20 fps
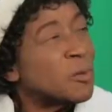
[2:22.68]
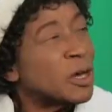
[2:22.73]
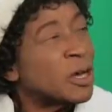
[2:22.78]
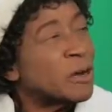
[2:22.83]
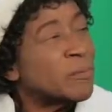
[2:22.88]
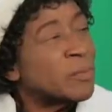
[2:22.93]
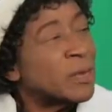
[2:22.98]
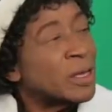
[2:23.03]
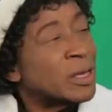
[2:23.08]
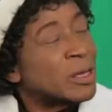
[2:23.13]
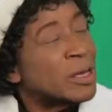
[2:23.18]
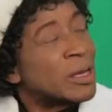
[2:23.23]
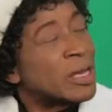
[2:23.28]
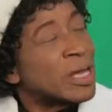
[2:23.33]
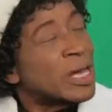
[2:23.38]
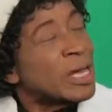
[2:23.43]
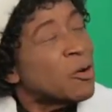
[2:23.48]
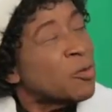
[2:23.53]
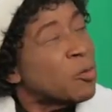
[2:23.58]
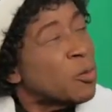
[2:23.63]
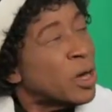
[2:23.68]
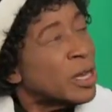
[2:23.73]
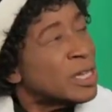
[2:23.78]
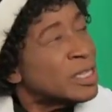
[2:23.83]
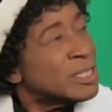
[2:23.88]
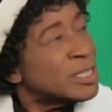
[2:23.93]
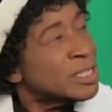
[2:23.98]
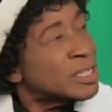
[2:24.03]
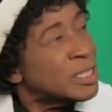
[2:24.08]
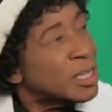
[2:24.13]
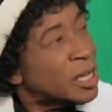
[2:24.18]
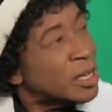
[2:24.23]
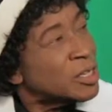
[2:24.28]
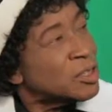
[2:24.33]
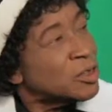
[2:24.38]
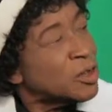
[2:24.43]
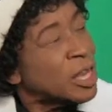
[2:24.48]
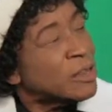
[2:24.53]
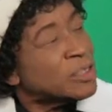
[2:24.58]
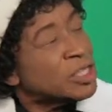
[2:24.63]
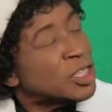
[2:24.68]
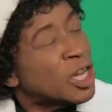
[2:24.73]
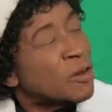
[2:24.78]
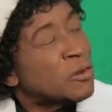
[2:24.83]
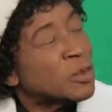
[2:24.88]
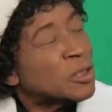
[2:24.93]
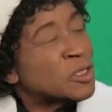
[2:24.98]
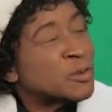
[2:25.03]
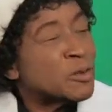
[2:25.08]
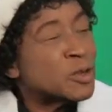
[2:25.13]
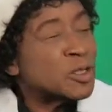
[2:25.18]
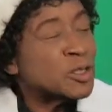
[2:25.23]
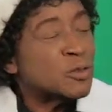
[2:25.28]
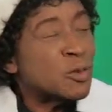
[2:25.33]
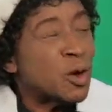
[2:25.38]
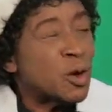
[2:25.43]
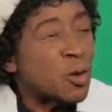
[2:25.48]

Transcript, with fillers: well. What has he done in your life? Share with us, first of